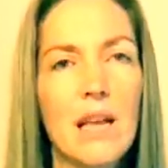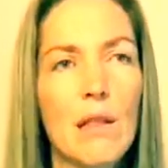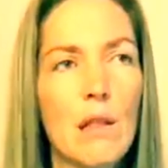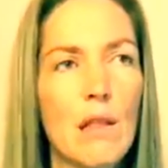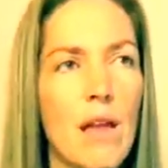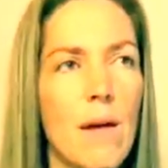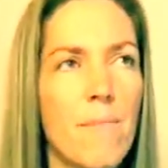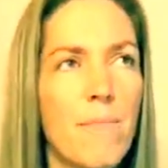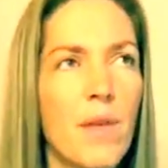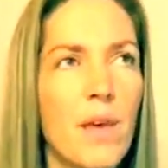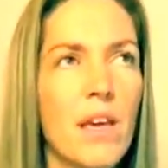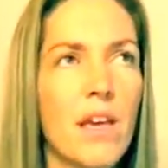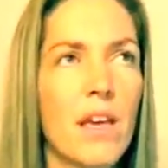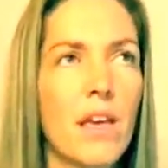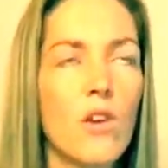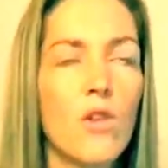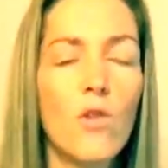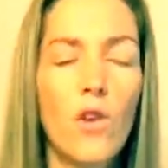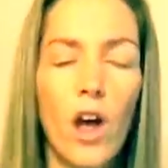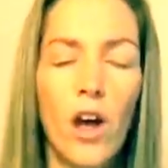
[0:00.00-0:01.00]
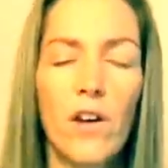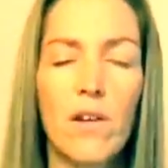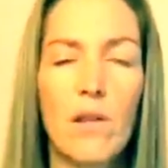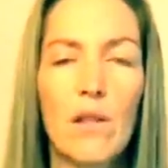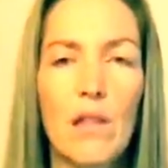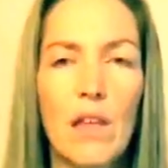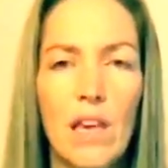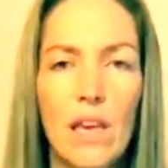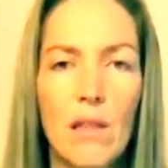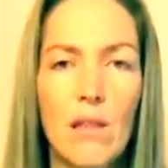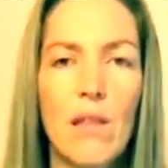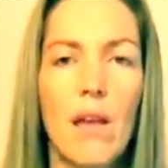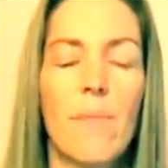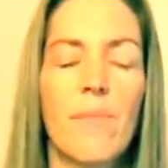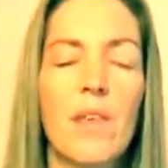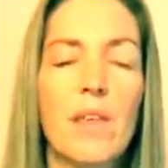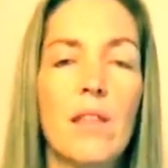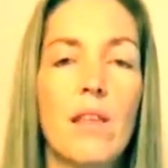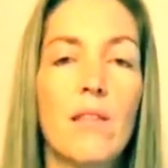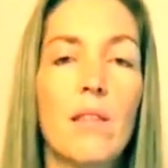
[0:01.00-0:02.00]
at something, you're going to sing at
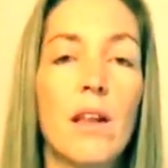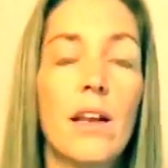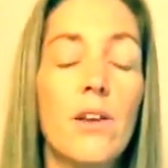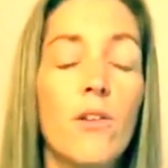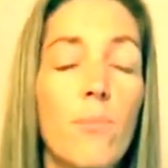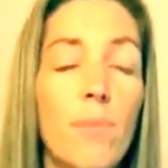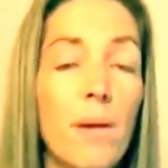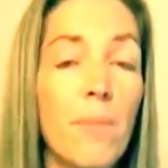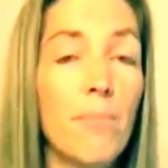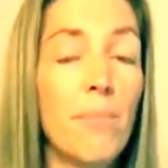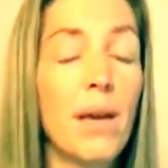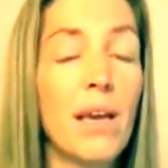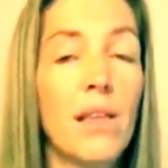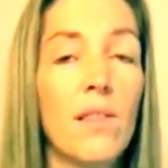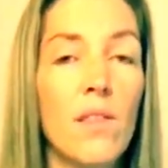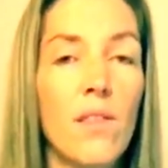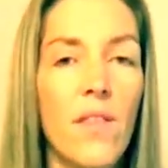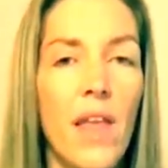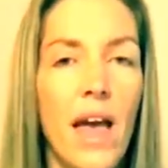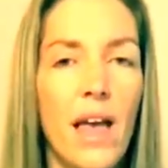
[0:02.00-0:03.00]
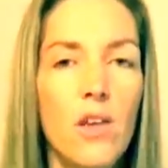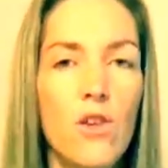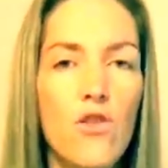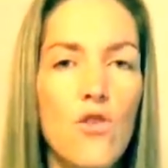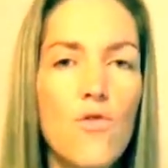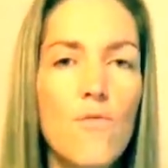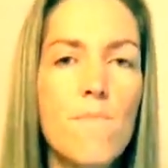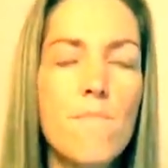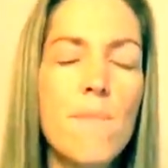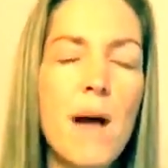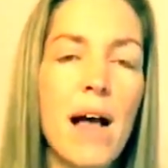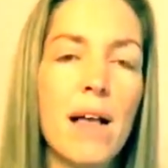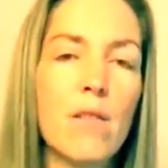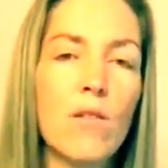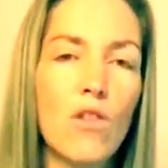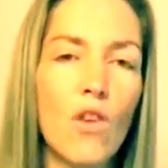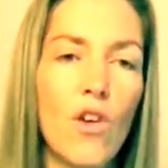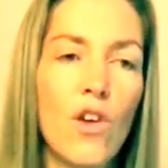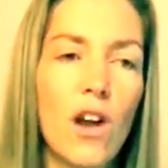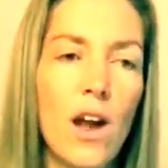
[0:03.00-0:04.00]
something that's a little bit bigger than that, you
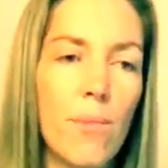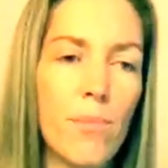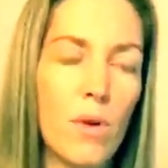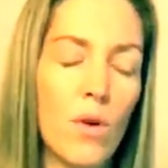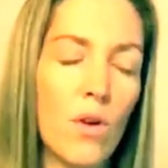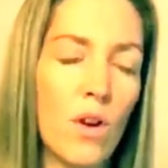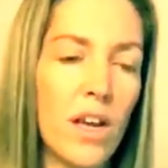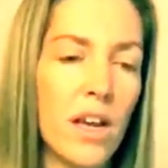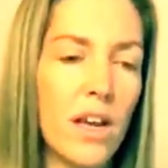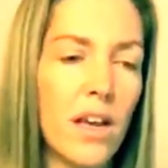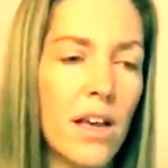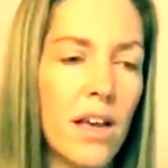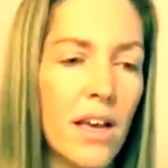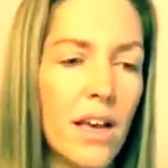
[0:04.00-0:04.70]
must turn up early.